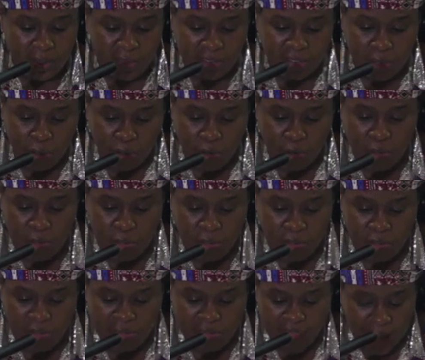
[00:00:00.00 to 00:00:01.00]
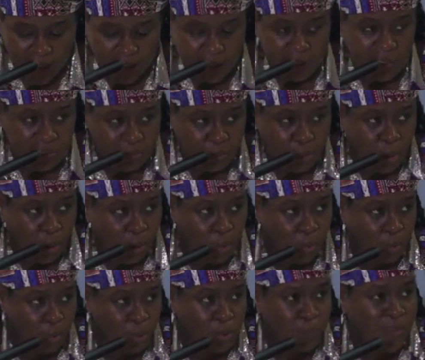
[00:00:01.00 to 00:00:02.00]
So that is
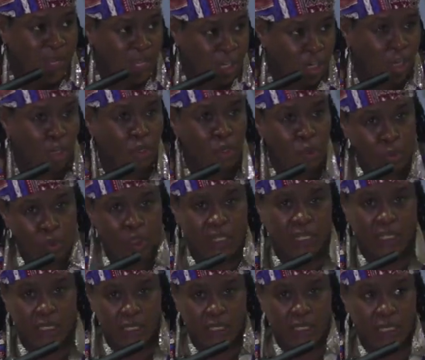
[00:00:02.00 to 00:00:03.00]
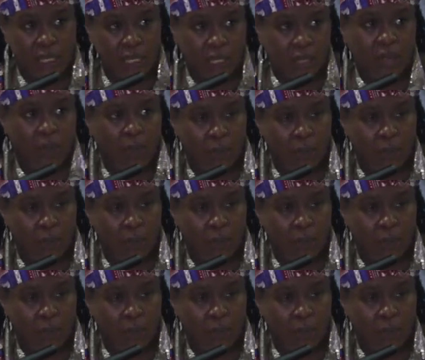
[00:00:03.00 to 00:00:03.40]
what would be included in